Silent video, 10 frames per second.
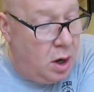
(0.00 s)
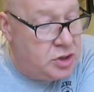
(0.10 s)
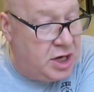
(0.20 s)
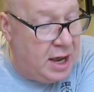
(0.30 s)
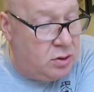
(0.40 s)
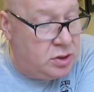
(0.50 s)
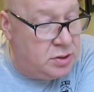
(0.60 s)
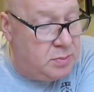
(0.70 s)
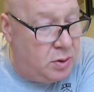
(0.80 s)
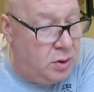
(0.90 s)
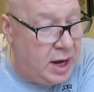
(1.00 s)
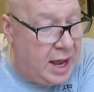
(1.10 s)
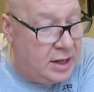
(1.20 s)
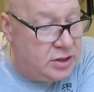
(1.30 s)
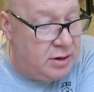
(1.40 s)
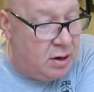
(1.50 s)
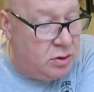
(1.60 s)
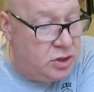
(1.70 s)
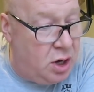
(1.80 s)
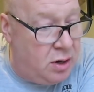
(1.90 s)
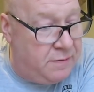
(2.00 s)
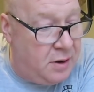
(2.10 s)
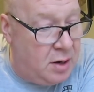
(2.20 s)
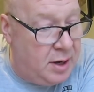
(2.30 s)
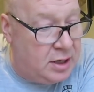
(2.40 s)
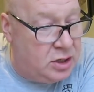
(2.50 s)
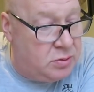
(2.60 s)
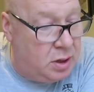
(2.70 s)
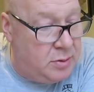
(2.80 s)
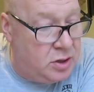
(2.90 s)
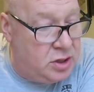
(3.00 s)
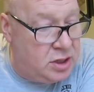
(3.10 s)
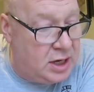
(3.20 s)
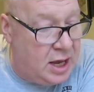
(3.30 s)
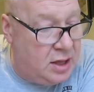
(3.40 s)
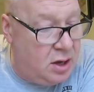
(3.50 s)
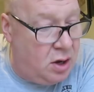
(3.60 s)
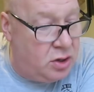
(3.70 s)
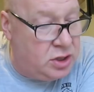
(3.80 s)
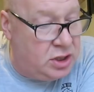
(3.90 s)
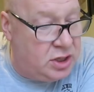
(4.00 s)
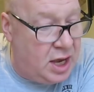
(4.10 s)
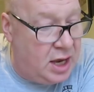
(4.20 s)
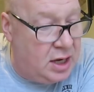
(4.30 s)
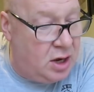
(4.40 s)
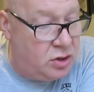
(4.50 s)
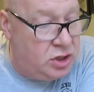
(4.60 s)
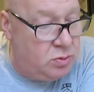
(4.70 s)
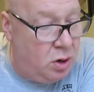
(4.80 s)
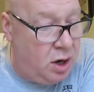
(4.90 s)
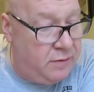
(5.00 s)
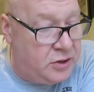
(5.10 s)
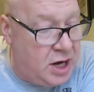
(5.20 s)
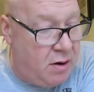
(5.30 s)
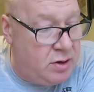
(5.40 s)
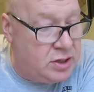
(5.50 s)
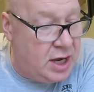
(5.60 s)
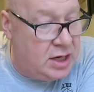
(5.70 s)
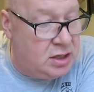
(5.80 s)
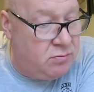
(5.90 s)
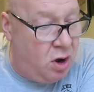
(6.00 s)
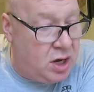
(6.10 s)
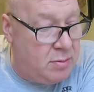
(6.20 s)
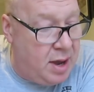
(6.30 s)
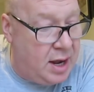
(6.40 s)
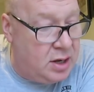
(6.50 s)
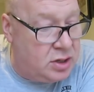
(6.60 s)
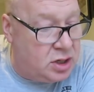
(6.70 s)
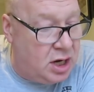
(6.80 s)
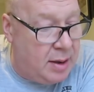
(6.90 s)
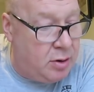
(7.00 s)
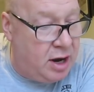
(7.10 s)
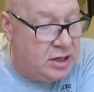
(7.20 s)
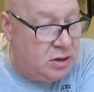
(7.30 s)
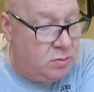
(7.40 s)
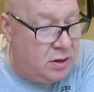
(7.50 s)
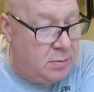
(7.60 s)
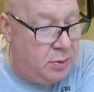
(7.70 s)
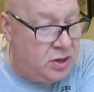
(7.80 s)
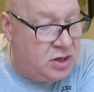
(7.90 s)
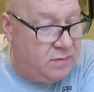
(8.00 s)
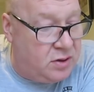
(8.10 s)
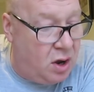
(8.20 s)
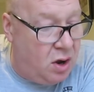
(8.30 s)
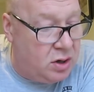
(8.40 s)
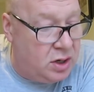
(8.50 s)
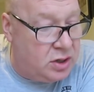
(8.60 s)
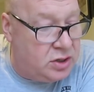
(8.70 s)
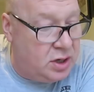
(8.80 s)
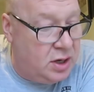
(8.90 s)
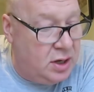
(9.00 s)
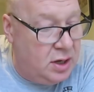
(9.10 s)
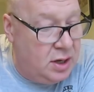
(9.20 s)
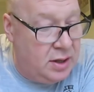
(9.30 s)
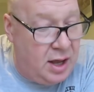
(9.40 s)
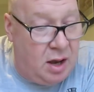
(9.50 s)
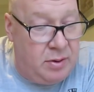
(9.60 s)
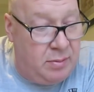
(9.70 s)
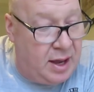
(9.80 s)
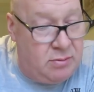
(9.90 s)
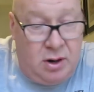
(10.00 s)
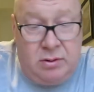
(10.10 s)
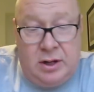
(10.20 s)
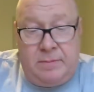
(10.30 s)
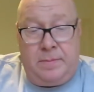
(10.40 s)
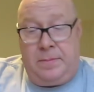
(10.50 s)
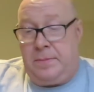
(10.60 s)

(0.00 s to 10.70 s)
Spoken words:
Ozzy Osbourne and Sir Elton John are finally making sweet music together. Ozzy's wife Sharon says the Rocket Man has collaborated with the Prince of Darkness. That'll be mad, won't it?